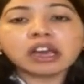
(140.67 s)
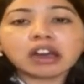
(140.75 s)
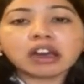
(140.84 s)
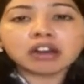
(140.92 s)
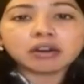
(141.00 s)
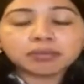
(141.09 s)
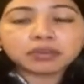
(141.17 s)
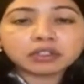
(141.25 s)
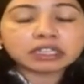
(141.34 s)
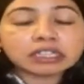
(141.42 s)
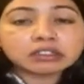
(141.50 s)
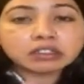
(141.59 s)

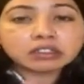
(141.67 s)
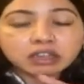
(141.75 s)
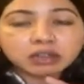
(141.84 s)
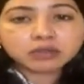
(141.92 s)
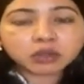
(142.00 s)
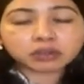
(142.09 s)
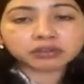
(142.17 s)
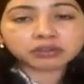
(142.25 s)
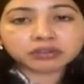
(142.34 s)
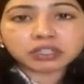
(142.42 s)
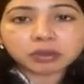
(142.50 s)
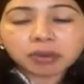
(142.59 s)
sort
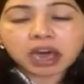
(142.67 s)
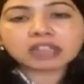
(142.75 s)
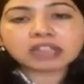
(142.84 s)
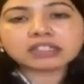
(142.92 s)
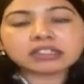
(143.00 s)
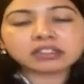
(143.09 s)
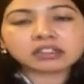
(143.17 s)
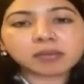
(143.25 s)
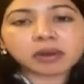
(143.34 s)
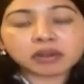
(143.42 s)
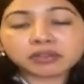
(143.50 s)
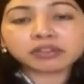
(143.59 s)
of surpass the
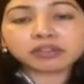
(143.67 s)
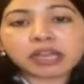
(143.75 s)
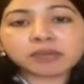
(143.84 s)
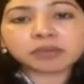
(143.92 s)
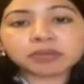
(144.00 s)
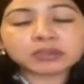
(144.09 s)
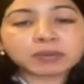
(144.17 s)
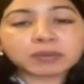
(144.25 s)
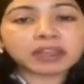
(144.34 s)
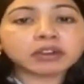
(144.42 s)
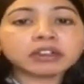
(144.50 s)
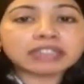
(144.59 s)
amount of time people
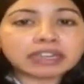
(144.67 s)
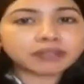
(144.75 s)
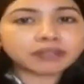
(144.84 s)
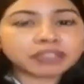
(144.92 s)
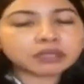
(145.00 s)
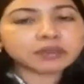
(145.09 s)
spend on Netflix,